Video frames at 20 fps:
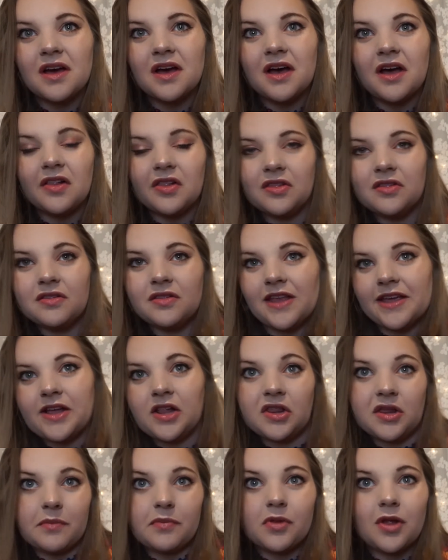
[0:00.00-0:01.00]
a
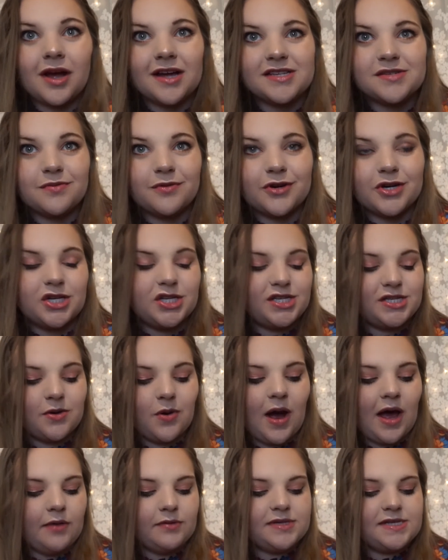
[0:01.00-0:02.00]
lip gloss would. So
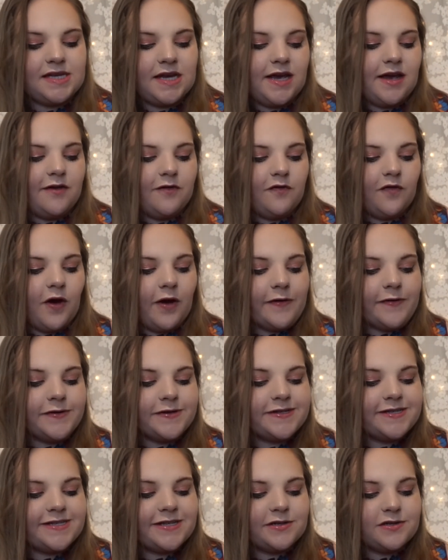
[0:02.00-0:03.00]
I would say it
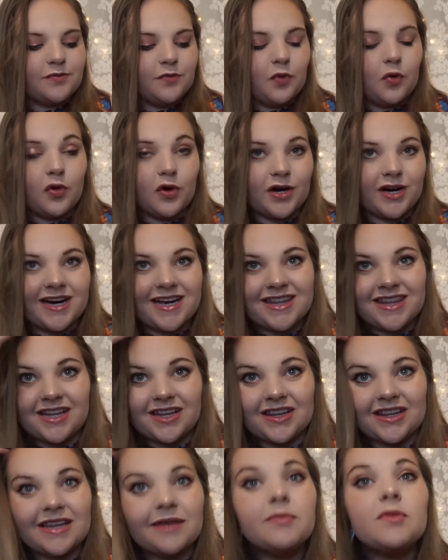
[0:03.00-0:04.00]
falls still more in the
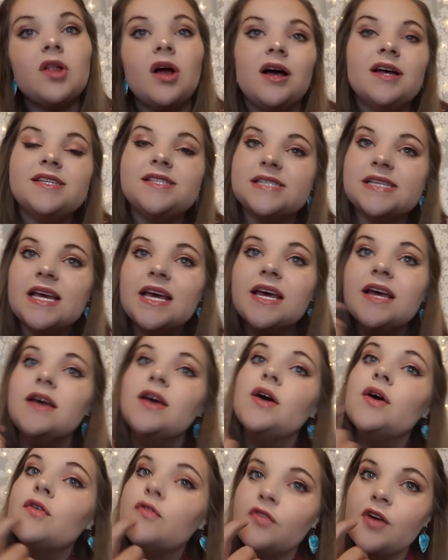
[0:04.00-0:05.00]
lip gloss
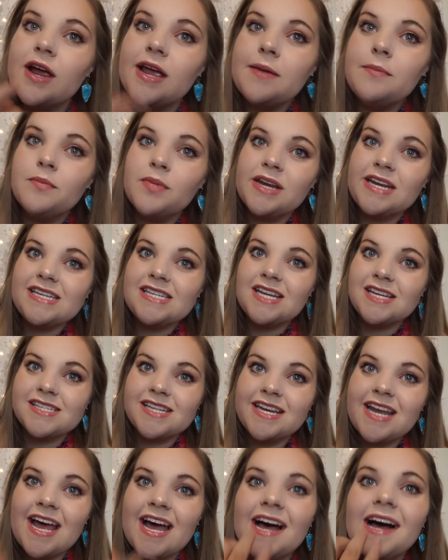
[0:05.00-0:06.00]
frame, but it
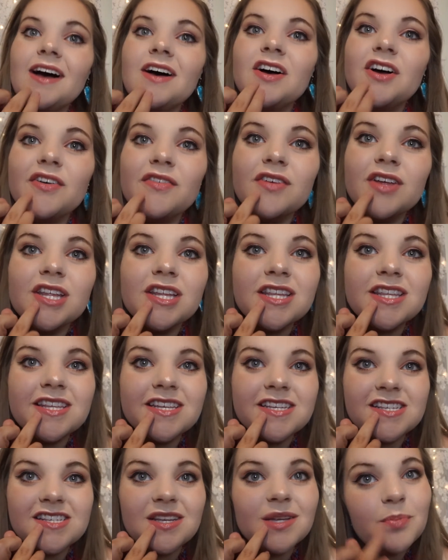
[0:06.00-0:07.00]
doesn't have
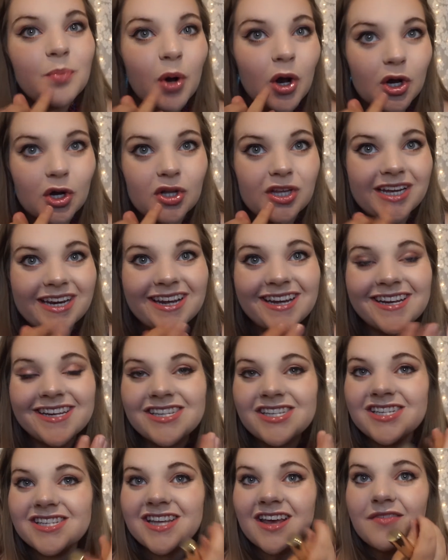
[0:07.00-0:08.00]
the sparkle in it.
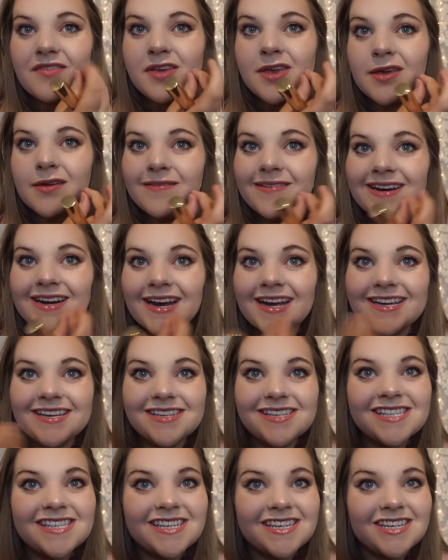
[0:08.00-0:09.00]
It's just giving you a nice